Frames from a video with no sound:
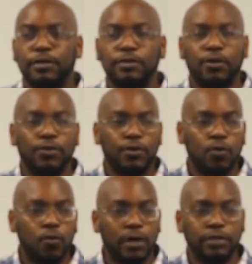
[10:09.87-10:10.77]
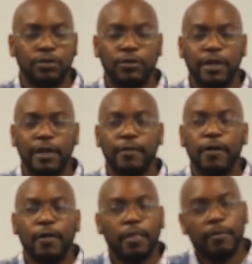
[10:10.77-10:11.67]
So you want to do that.
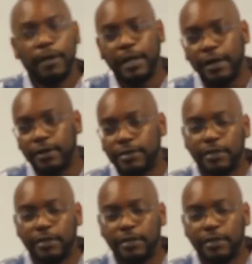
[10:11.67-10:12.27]
But here's